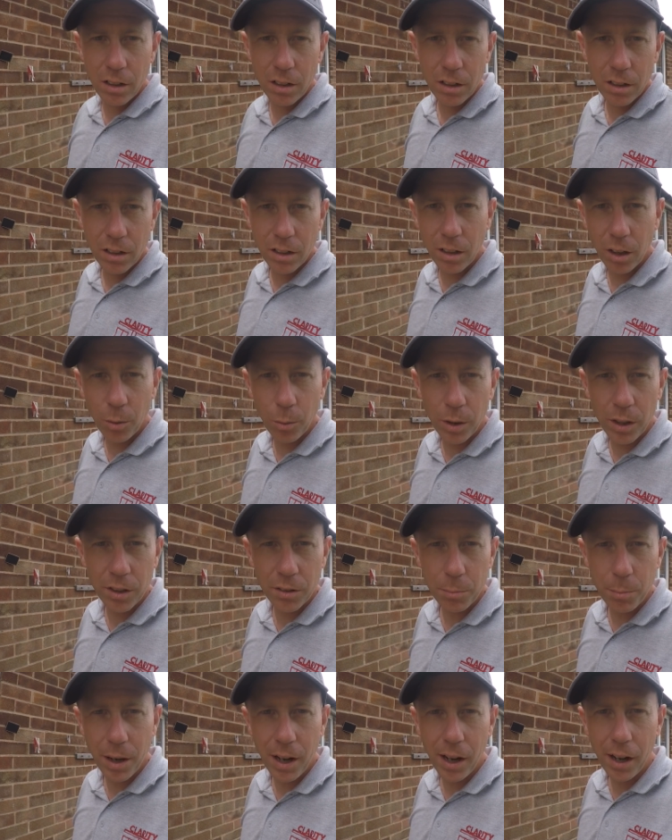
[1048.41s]
you know, when it's
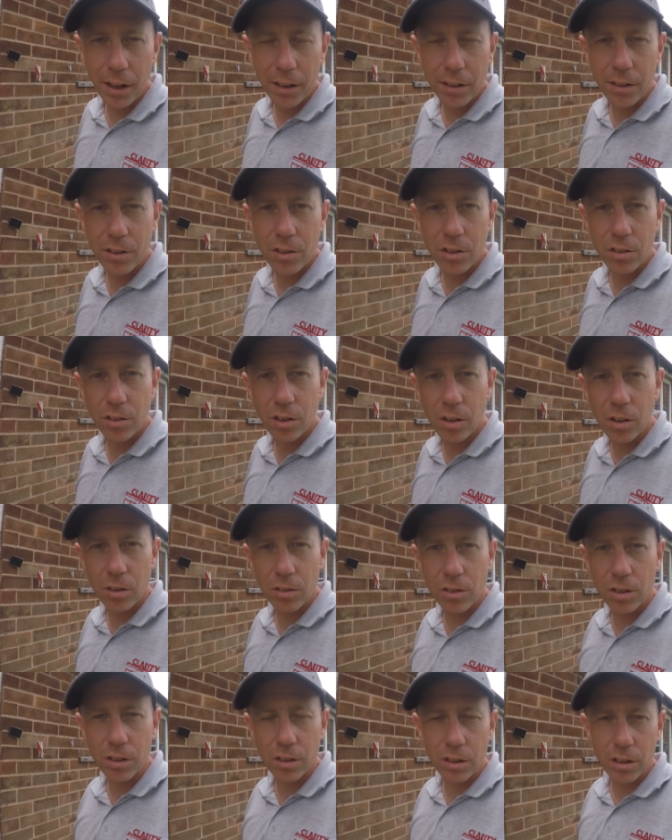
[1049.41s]
bad, it's just hard
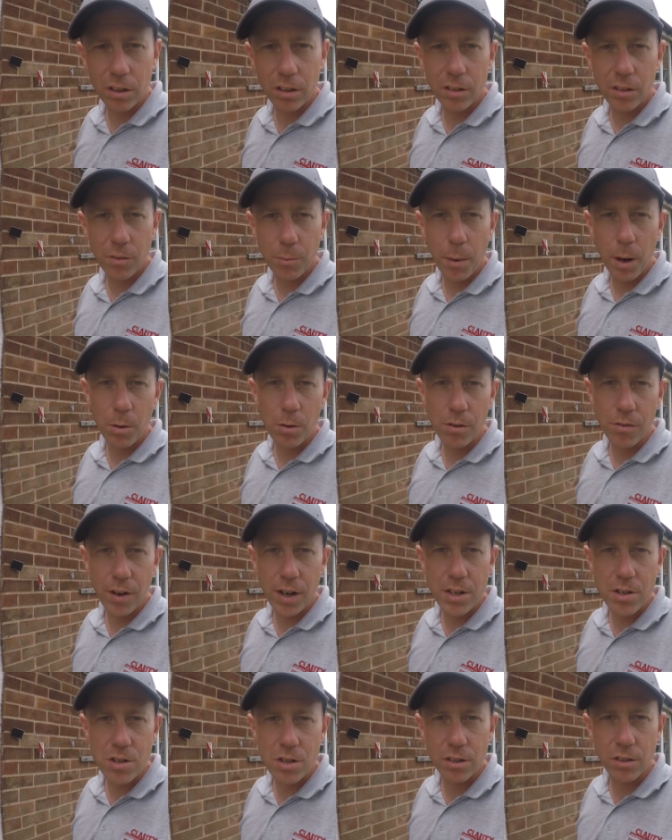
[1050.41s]
to, the
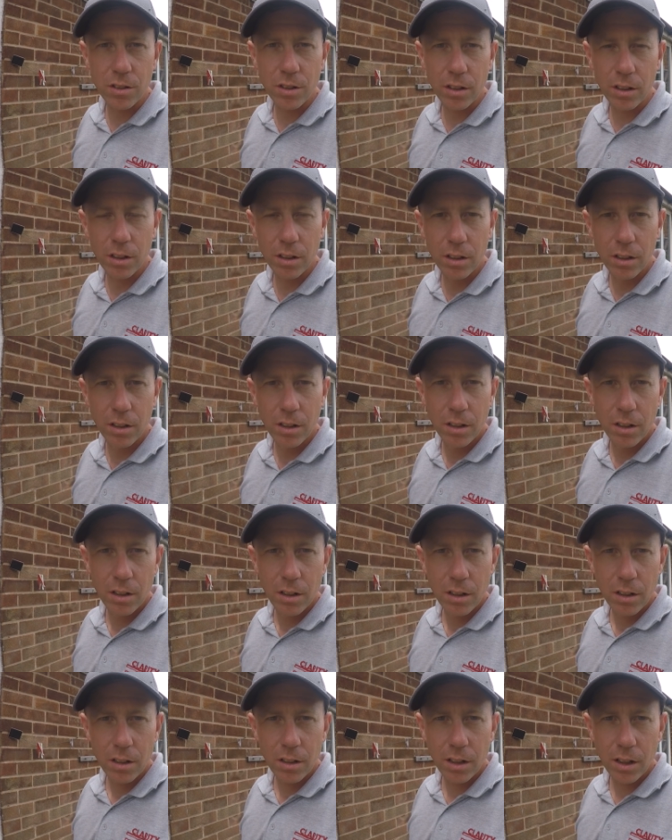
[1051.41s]
motivation to
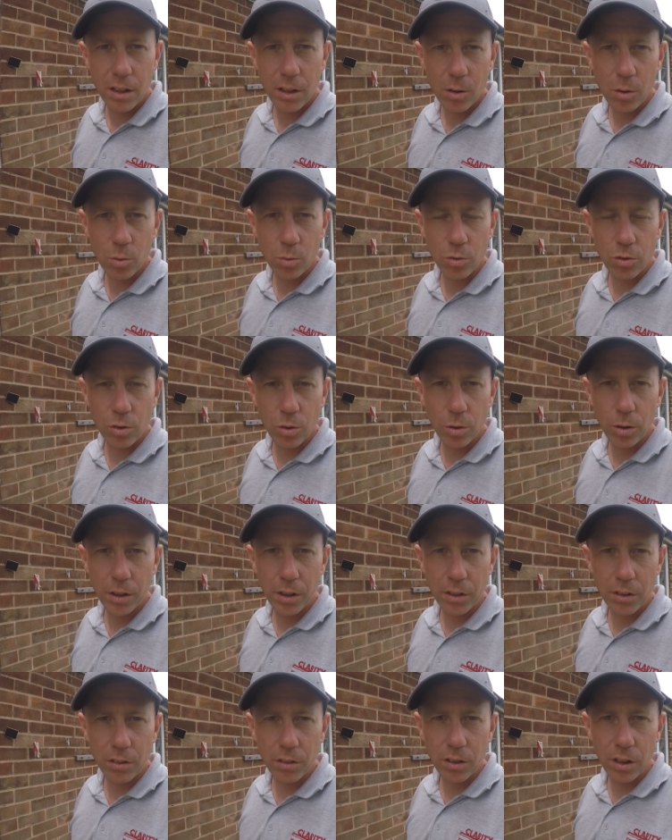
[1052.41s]
get it all
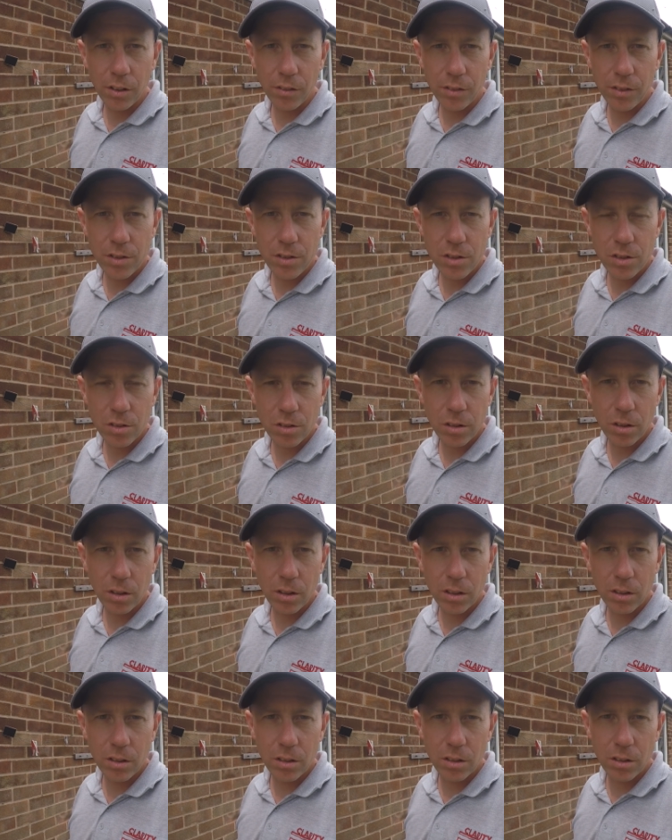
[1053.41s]
sorted and stuff. It's just
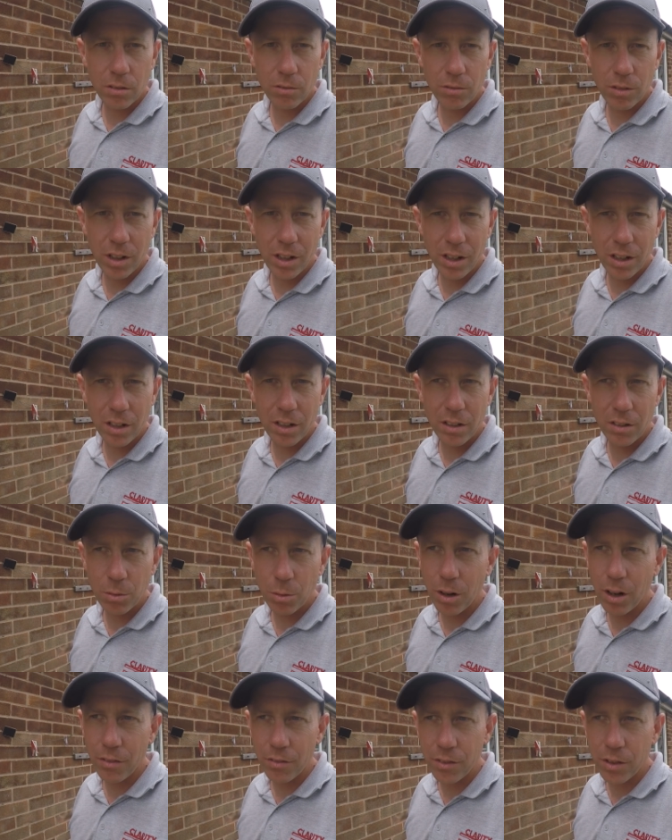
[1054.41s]
like, really? Do
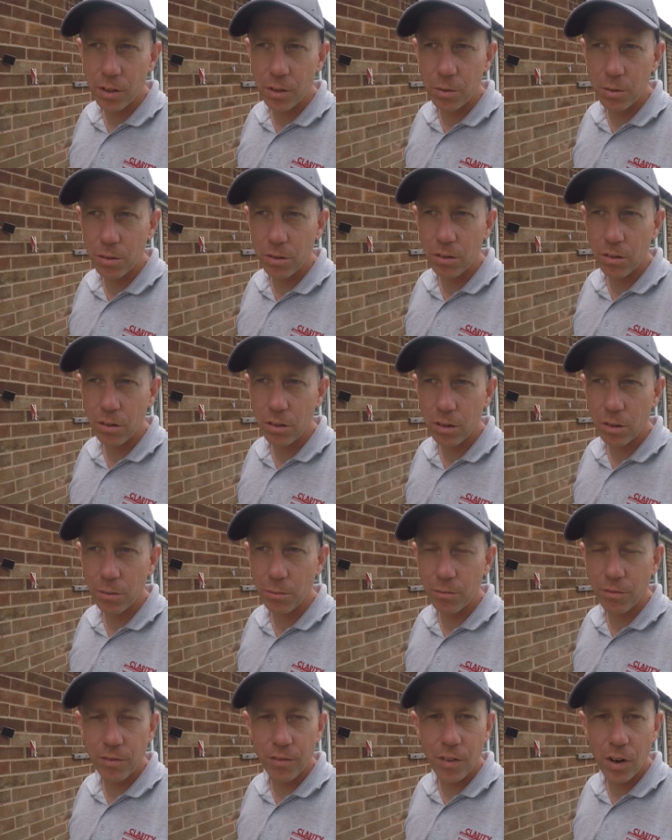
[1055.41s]
I have to?
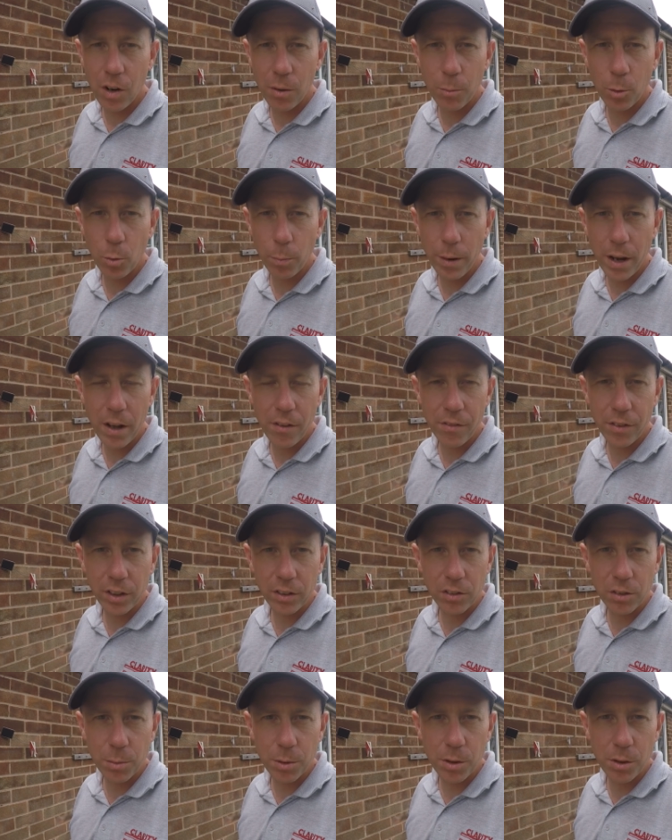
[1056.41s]
Far more better
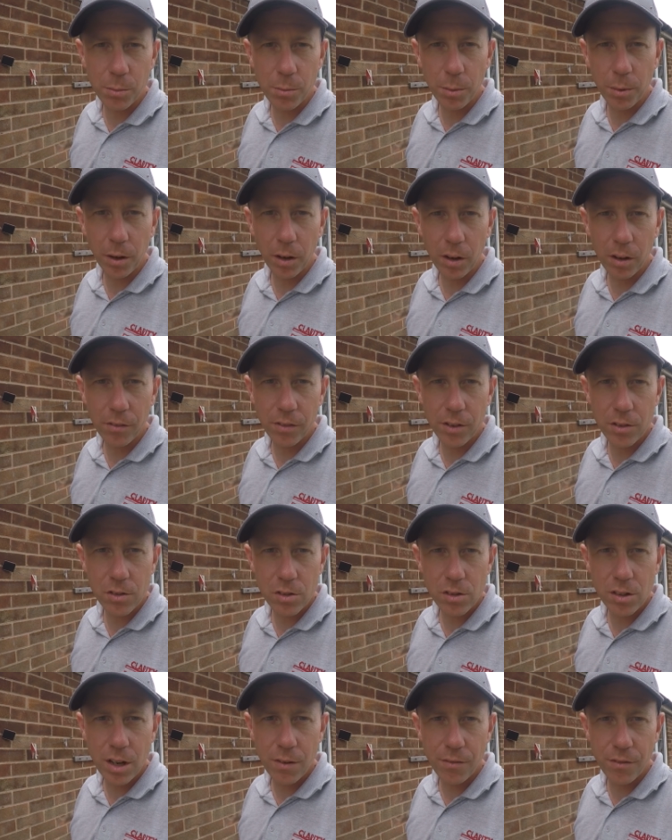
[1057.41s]
things to be doing in my life than
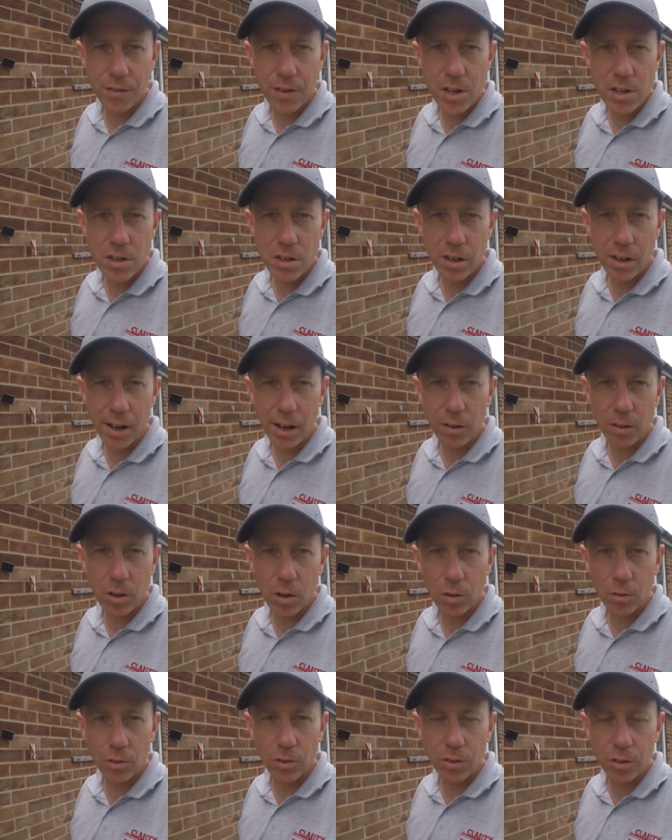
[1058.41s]
just getting fish in and out
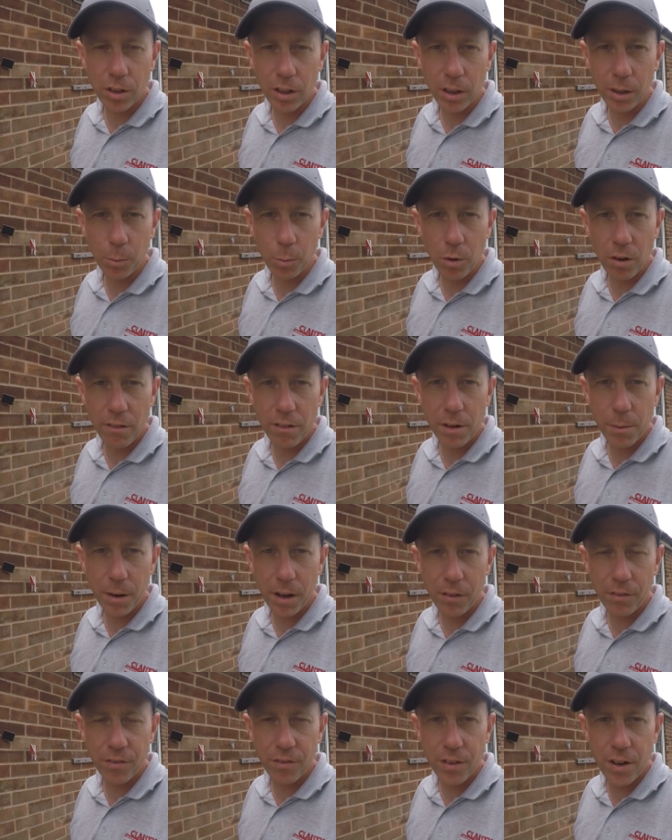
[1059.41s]
constantly and worrying
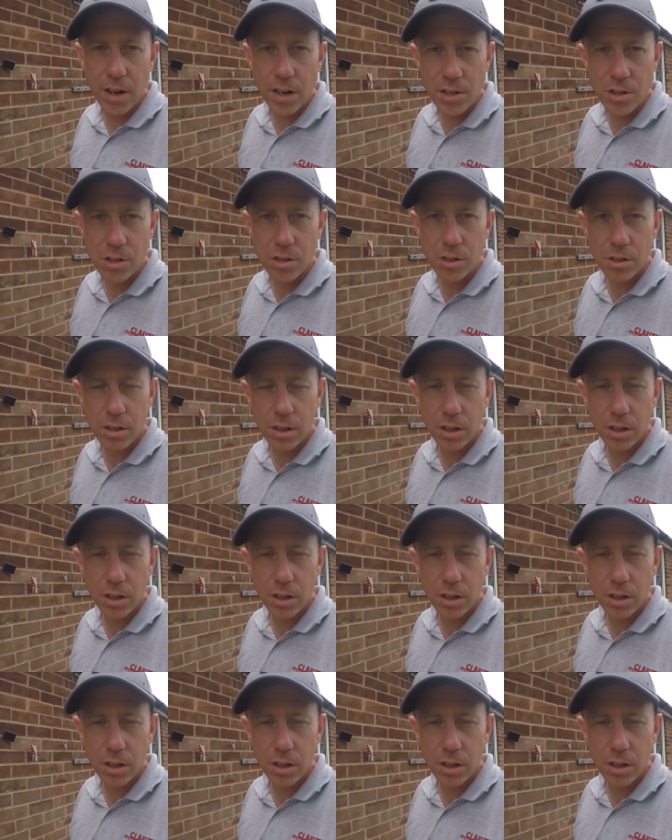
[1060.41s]
about fish.